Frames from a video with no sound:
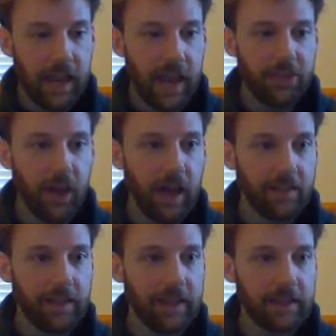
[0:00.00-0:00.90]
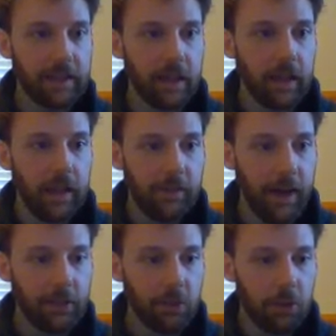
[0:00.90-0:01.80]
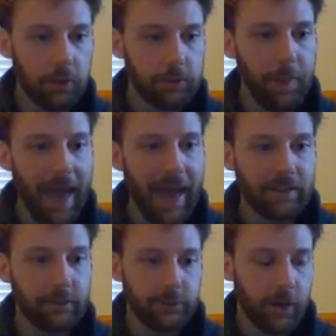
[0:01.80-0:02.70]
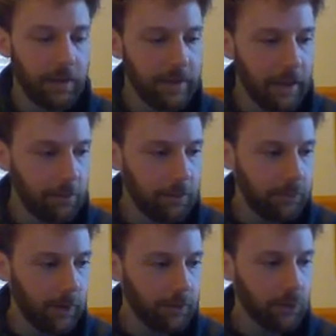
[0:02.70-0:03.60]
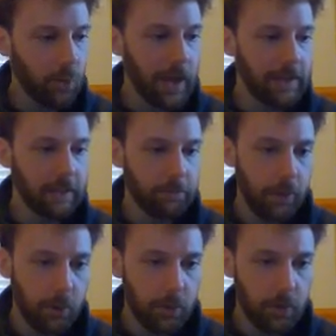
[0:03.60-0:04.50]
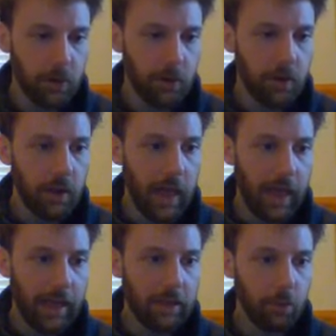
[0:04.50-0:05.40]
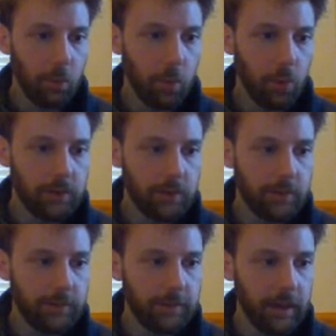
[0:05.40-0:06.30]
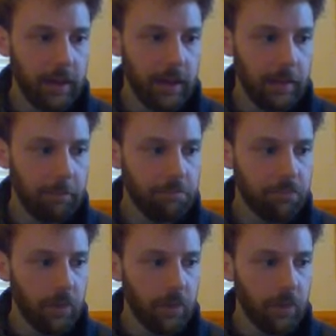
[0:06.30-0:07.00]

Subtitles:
And I thought, like, if I looked back and saw that I was just grinding poker, it wouldn't, I